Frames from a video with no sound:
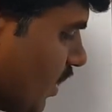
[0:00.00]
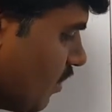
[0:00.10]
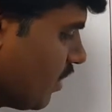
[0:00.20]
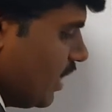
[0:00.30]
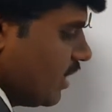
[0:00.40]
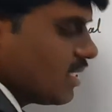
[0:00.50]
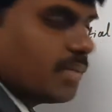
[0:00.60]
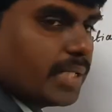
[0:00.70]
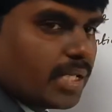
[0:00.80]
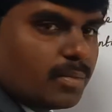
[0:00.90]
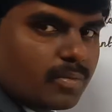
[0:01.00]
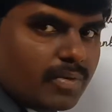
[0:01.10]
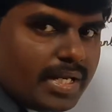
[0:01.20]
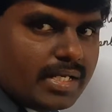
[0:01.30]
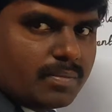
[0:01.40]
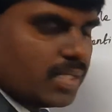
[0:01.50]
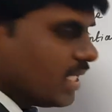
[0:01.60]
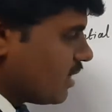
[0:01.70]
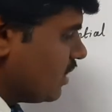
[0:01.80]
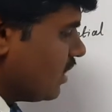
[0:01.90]
Okay, that's the meaning of y double dash.
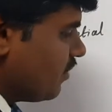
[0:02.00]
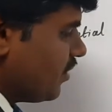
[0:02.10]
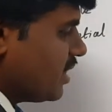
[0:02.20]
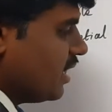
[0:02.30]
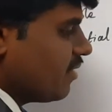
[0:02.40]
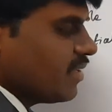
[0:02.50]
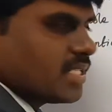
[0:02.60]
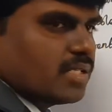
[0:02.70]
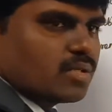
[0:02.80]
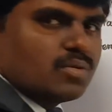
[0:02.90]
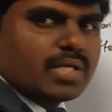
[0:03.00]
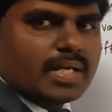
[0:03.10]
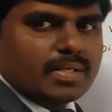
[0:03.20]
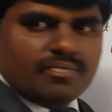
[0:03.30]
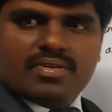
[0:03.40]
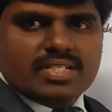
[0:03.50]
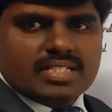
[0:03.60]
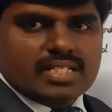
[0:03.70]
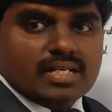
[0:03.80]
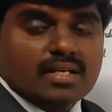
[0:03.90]
The differential equation two time
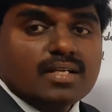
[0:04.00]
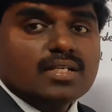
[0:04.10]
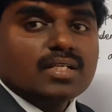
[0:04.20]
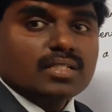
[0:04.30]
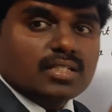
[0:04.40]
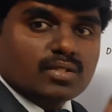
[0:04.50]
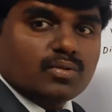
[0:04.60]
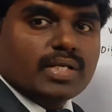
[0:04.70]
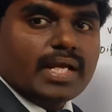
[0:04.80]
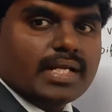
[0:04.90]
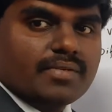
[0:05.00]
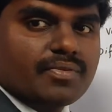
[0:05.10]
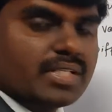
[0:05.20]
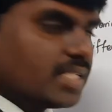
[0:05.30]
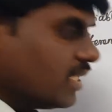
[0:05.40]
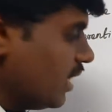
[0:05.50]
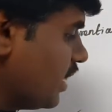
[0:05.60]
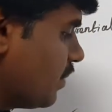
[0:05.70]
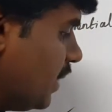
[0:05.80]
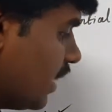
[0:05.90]
differentiation. The two time differentiation is
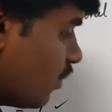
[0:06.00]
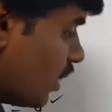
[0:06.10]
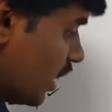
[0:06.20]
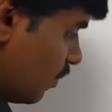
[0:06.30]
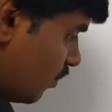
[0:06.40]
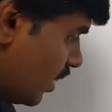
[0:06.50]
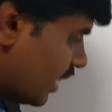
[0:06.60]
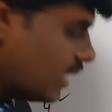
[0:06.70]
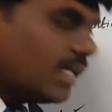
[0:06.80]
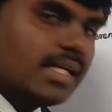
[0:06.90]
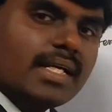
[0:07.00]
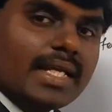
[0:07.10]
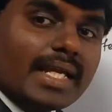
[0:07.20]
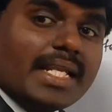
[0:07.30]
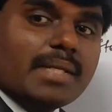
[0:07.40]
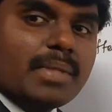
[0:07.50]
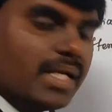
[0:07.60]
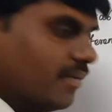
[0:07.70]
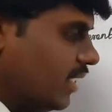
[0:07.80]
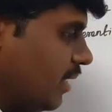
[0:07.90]
depending only one independent
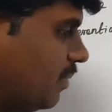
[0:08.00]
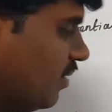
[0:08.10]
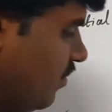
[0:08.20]
variable.